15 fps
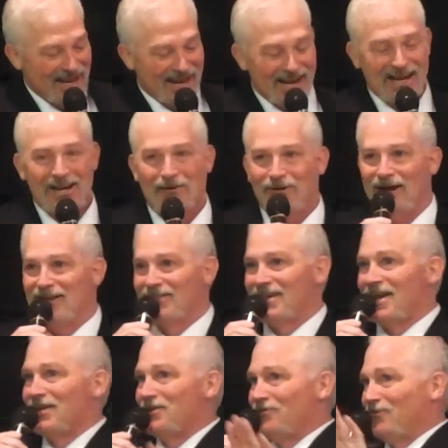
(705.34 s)
Anyway,
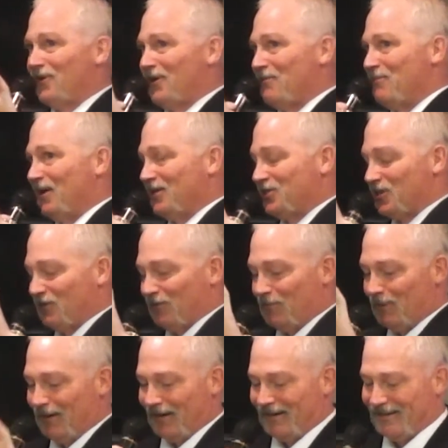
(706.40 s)
thank you very much,
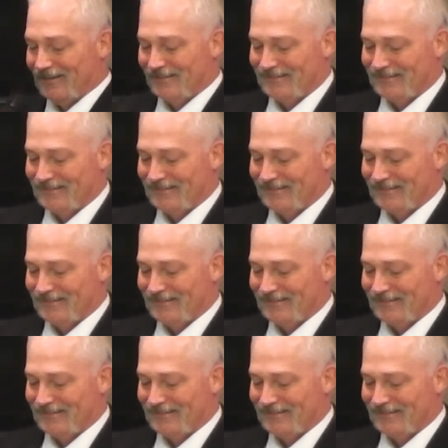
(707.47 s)
everybody.